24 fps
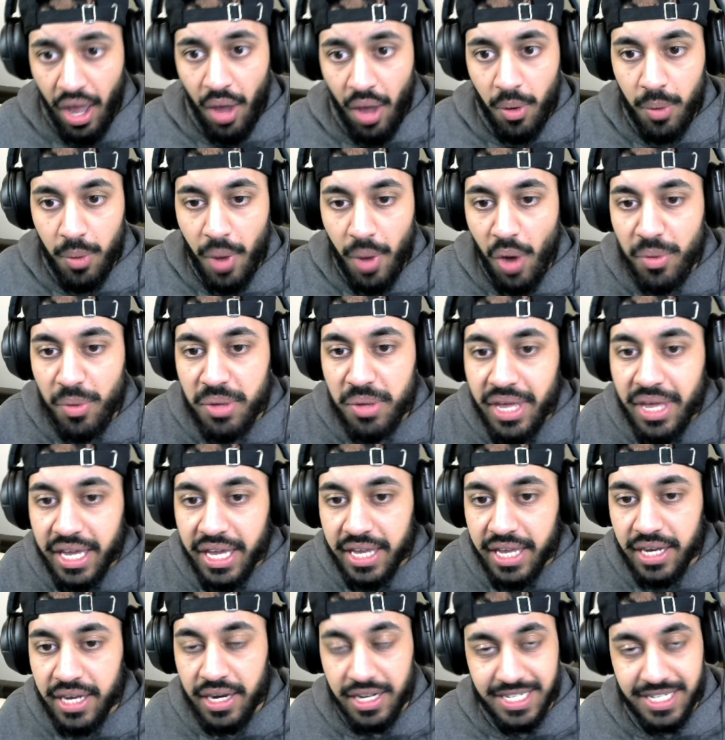We will be
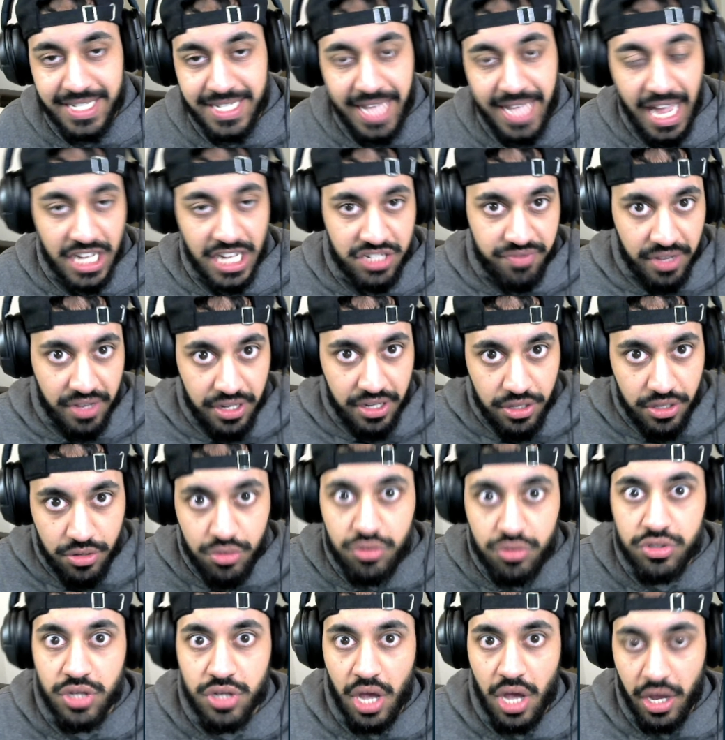making stats
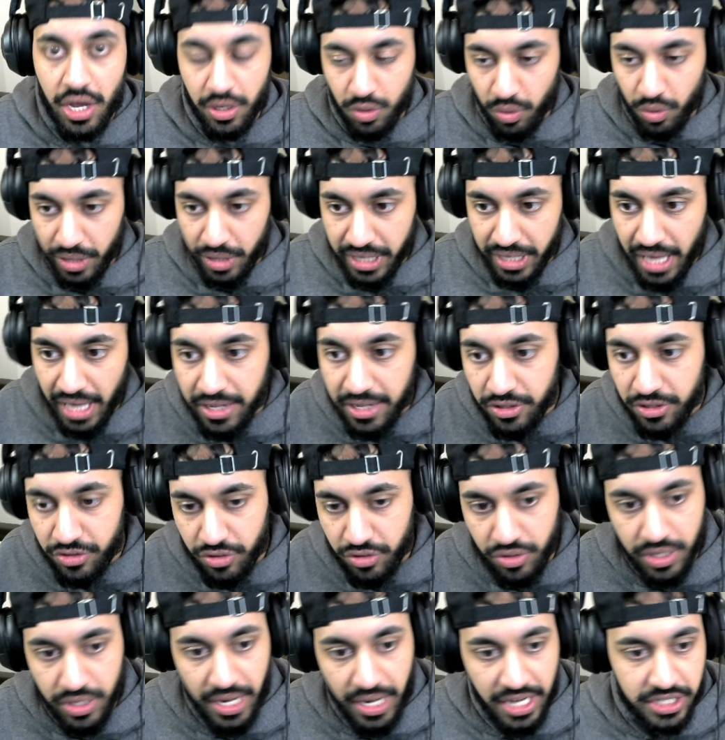videos going
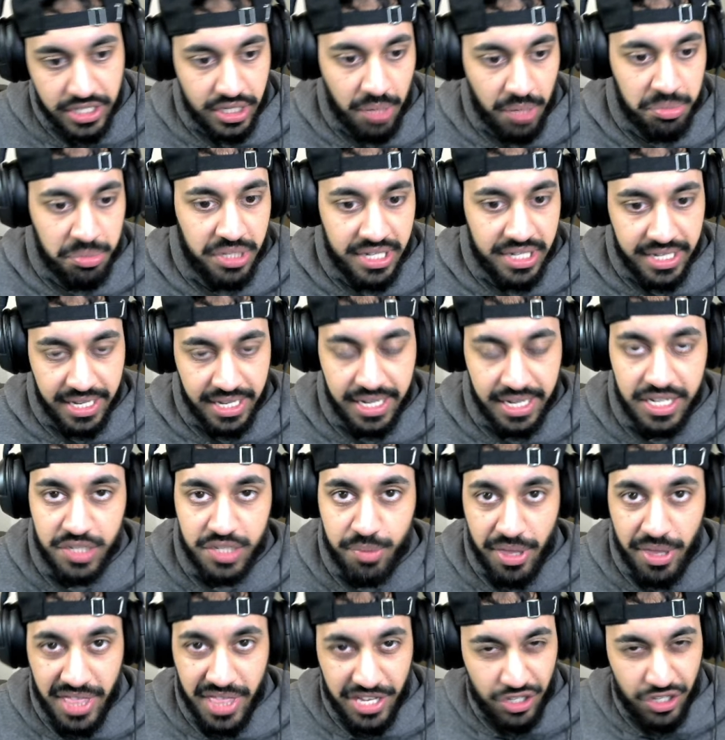into the next couple of days,
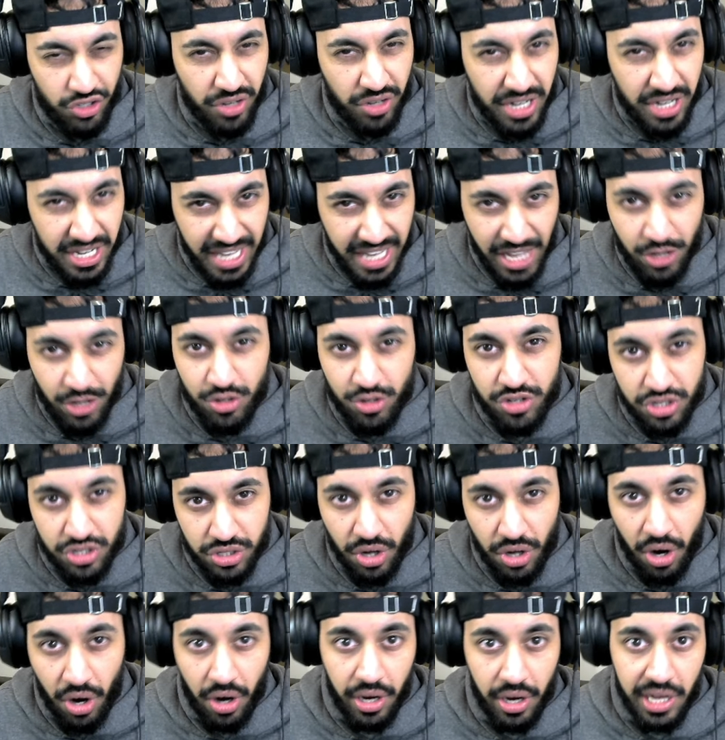but this is going to get you
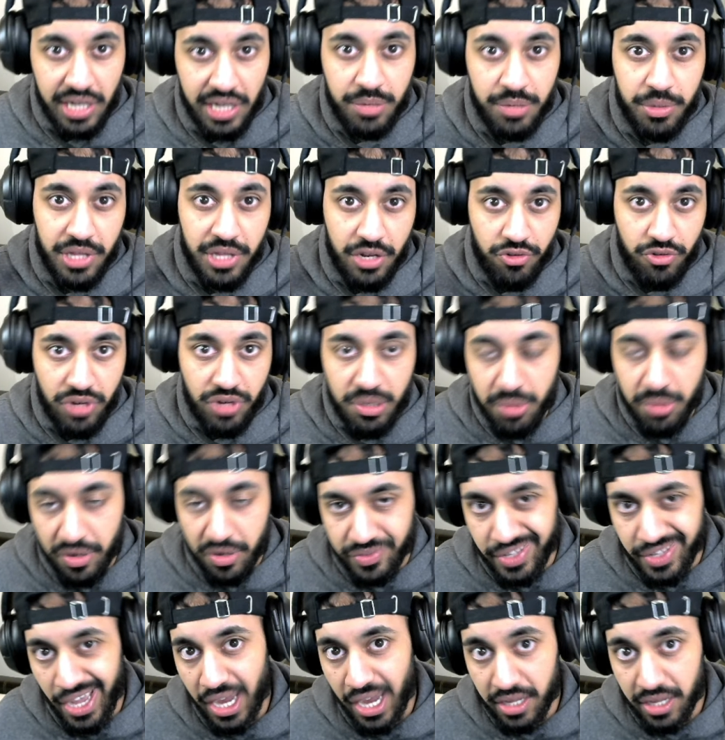started within
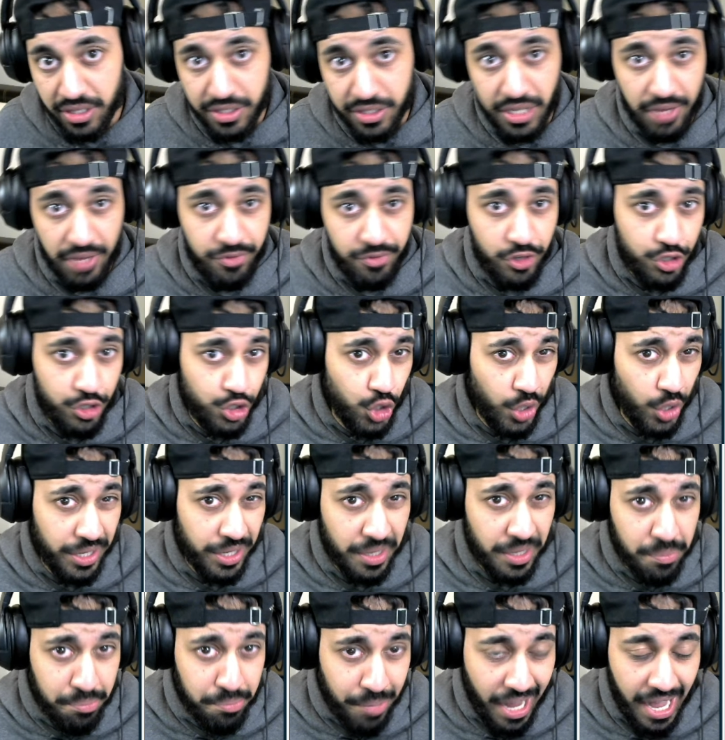Rebirth Island if you're
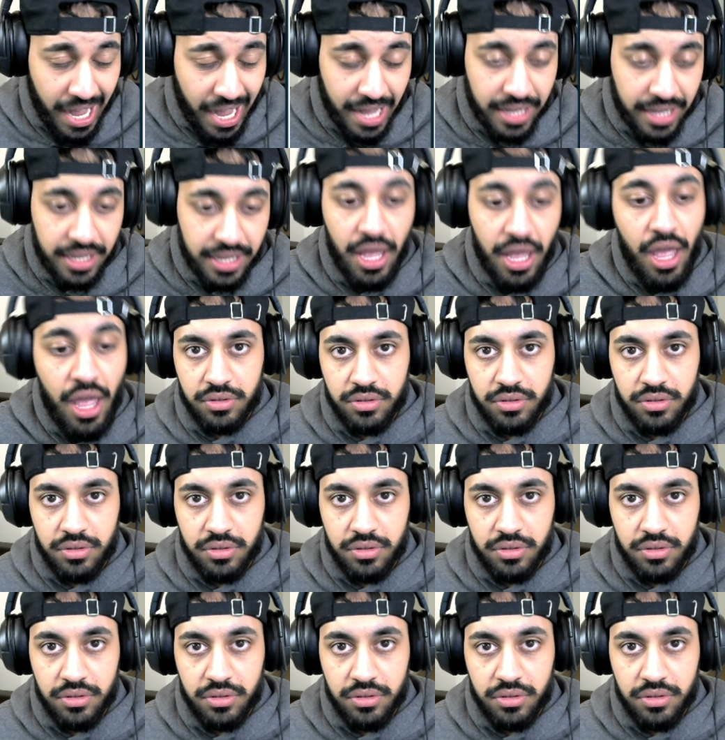joining back.